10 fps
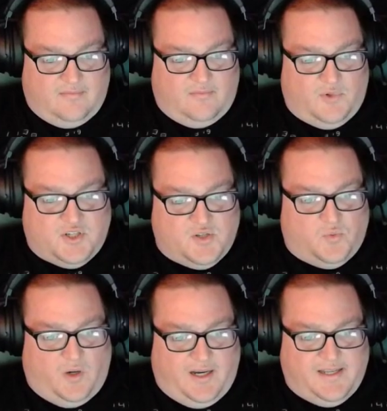Which is
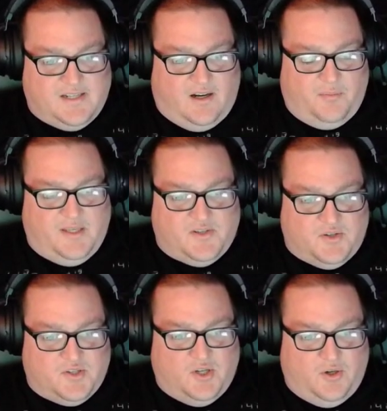why zombies are
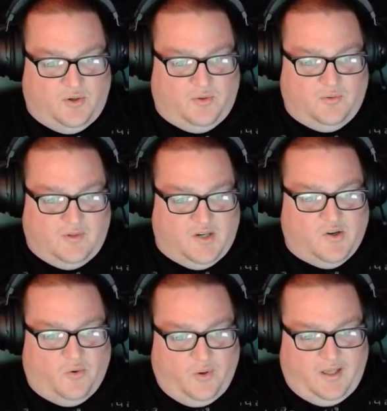so
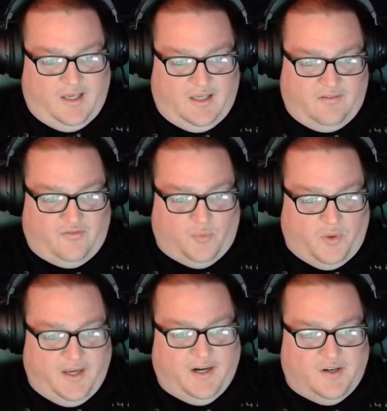annoying for
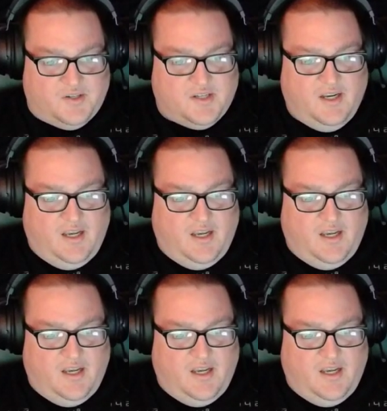players,